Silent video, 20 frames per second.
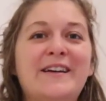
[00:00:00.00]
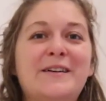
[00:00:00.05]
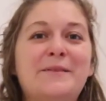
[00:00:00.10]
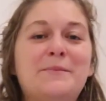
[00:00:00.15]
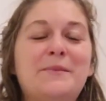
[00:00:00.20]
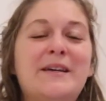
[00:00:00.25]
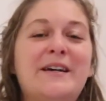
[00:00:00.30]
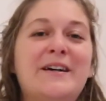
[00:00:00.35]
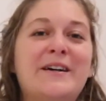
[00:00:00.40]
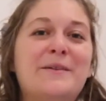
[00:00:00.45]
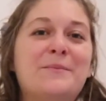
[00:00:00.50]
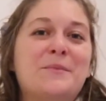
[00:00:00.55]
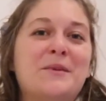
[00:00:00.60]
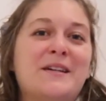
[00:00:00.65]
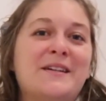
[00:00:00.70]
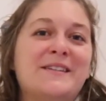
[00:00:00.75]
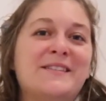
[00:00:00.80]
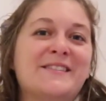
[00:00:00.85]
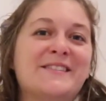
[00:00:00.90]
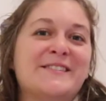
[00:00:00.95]

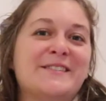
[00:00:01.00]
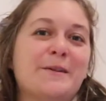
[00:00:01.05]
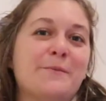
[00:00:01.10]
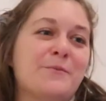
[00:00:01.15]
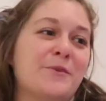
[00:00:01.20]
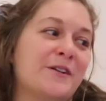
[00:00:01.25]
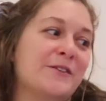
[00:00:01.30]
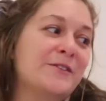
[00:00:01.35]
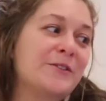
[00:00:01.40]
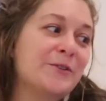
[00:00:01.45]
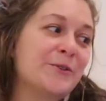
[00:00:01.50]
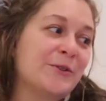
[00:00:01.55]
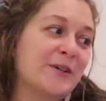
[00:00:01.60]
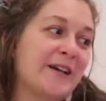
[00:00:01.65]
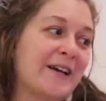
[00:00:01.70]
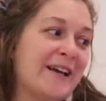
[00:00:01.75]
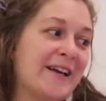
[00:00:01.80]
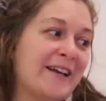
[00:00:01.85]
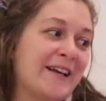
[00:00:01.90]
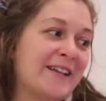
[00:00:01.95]
becoming someone new
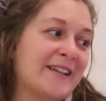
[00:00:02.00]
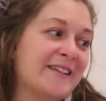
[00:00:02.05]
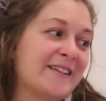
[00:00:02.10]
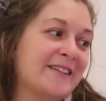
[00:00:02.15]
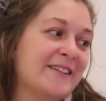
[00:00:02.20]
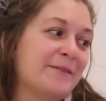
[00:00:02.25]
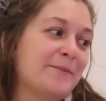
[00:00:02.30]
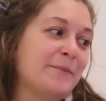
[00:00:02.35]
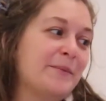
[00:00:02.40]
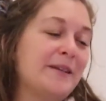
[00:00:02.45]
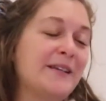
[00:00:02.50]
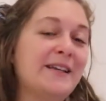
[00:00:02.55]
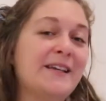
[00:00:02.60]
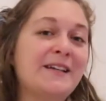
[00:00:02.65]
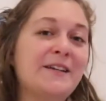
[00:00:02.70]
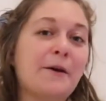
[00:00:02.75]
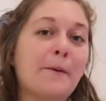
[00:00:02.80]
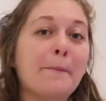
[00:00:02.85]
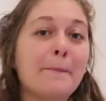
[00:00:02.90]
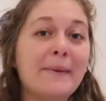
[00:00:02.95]
again,
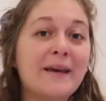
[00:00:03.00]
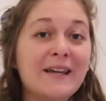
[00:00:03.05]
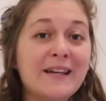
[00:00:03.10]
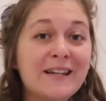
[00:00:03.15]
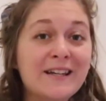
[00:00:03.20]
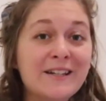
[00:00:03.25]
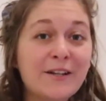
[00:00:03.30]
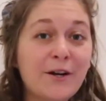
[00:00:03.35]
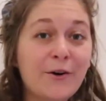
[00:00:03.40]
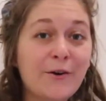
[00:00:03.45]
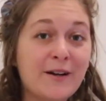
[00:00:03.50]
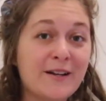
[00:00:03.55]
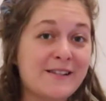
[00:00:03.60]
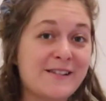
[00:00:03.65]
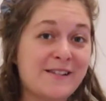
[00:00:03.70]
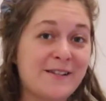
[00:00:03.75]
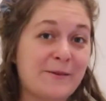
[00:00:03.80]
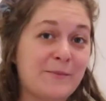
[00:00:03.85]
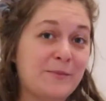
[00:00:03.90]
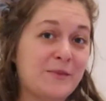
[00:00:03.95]
being a beginner at
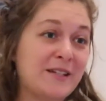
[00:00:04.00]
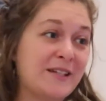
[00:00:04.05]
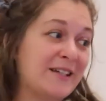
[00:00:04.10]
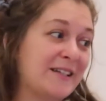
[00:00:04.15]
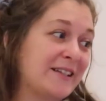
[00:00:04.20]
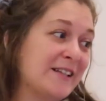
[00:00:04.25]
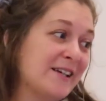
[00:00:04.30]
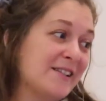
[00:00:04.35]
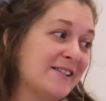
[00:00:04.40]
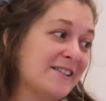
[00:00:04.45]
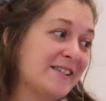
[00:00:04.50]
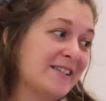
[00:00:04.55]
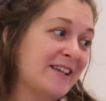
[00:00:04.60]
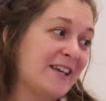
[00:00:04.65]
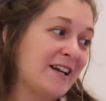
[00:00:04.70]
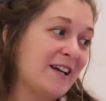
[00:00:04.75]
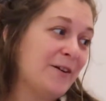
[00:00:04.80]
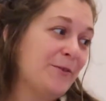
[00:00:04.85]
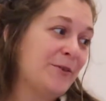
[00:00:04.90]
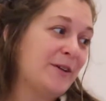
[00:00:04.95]
something. That's
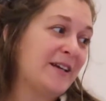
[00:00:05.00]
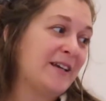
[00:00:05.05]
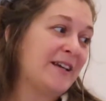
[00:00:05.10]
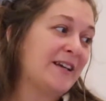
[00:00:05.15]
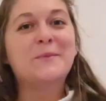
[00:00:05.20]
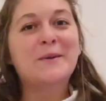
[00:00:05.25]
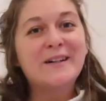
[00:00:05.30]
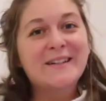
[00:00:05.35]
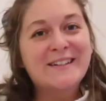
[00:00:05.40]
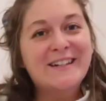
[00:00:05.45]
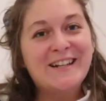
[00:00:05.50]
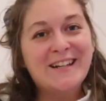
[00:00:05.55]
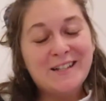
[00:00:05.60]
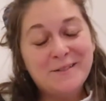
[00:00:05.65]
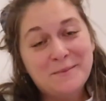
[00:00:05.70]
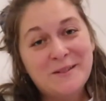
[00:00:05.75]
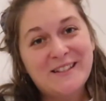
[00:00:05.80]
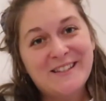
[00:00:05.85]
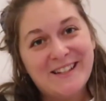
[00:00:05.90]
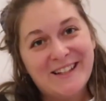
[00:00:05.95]
scary. But let
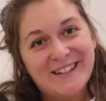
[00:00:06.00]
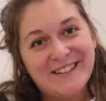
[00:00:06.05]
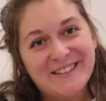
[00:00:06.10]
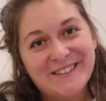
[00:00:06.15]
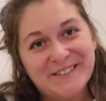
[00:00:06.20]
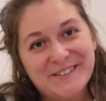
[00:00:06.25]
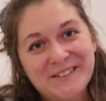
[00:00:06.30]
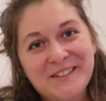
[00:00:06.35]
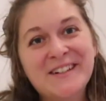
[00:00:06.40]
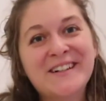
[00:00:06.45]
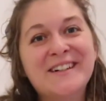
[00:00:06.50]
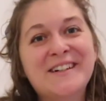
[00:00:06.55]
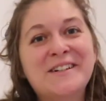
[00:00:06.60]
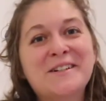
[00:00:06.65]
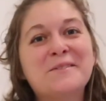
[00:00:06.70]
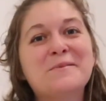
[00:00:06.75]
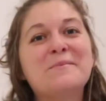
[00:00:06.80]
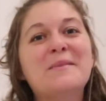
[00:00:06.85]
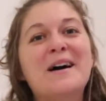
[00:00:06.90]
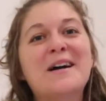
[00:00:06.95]
me tell you,
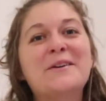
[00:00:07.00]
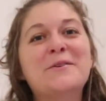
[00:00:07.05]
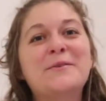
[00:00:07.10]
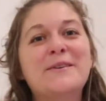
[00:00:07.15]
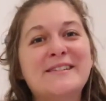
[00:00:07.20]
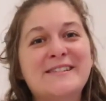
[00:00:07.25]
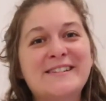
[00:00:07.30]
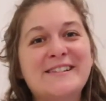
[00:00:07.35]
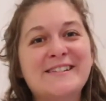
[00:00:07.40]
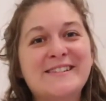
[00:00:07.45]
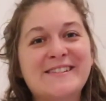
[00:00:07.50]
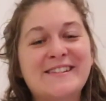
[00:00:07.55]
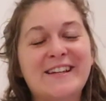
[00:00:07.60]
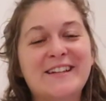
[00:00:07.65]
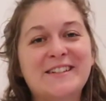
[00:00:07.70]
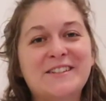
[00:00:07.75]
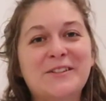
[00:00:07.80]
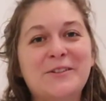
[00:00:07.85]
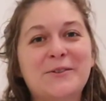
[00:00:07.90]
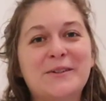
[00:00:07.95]
by
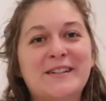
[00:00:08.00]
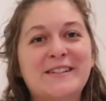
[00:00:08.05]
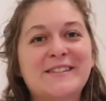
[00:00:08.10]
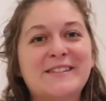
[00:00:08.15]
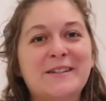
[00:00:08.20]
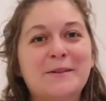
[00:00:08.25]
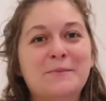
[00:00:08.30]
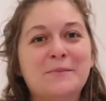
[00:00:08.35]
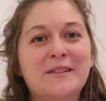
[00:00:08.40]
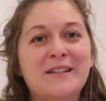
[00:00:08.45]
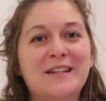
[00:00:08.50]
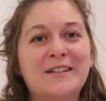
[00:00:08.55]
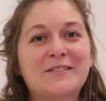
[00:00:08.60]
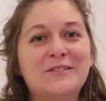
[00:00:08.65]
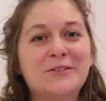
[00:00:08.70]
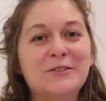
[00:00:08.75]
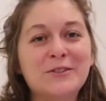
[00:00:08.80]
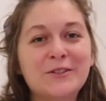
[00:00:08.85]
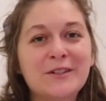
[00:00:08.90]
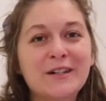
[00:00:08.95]
resisting doing something
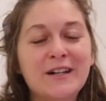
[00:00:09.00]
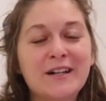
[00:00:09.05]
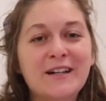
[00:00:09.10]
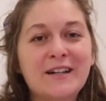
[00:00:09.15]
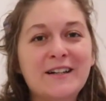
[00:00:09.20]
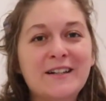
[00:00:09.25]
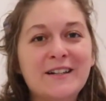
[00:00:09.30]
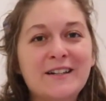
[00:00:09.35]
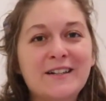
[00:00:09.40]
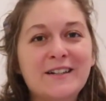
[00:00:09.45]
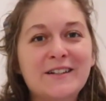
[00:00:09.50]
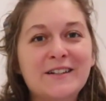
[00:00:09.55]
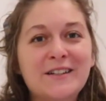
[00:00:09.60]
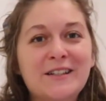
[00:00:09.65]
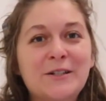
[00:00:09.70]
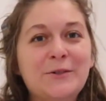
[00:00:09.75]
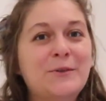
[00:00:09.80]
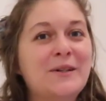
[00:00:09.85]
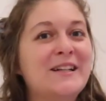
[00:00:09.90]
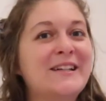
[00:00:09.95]
new,
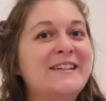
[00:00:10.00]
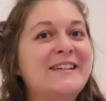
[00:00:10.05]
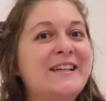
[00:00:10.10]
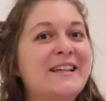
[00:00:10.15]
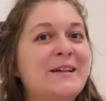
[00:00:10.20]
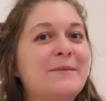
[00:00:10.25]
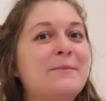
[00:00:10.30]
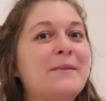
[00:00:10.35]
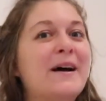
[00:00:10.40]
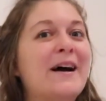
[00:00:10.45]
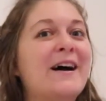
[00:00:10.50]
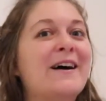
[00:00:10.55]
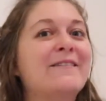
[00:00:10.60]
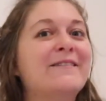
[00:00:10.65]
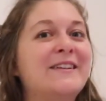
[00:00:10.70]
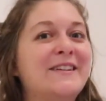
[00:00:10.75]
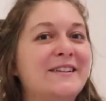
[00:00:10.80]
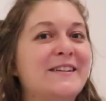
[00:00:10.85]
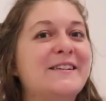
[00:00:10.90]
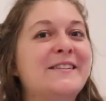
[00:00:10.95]
you will keep
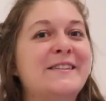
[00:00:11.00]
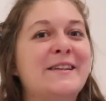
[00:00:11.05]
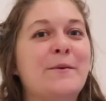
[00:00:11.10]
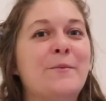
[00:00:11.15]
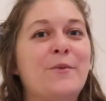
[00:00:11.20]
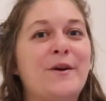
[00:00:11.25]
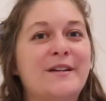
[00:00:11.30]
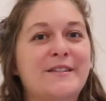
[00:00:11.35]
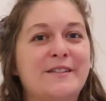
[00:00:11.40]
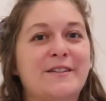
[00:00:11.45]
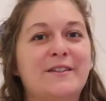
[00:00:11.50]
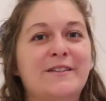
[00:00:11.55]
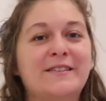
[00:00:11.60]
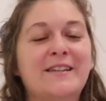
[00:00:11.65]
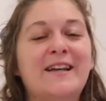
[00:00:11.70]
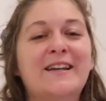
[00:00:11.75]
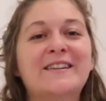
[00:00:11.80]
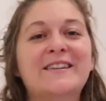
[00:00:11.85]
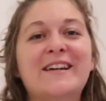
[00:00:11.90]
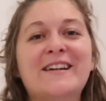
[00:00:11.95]
having the same result.
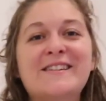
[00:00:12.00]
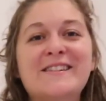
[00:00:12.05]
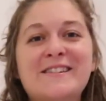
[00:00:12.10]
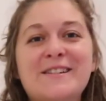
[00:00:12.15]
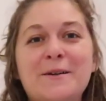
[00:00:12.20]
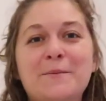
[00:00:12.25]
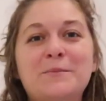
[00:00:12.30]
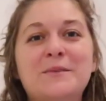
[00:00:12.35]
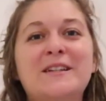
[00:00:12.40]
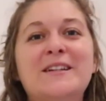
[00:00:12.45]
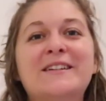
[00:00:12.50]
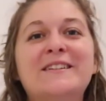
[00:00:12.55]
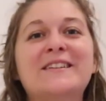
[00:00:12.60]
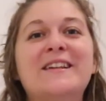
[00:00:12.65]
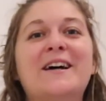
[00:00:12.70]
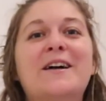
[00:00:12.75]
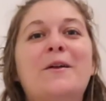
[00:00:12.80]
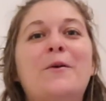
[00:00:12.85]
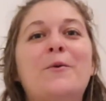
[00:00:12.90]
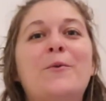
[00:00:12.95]
And that's something
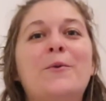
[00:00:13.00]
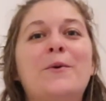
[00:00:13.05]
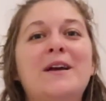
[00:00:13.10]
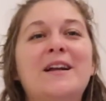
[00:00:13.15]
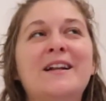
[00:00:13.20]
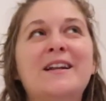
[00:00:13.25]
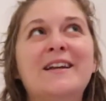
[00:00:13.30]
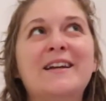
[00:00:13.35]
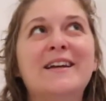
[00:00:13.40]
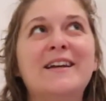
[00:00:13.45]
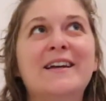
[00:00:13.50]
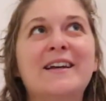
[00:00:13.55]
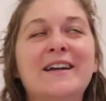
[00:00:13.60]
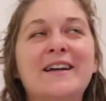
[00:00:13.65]
that really,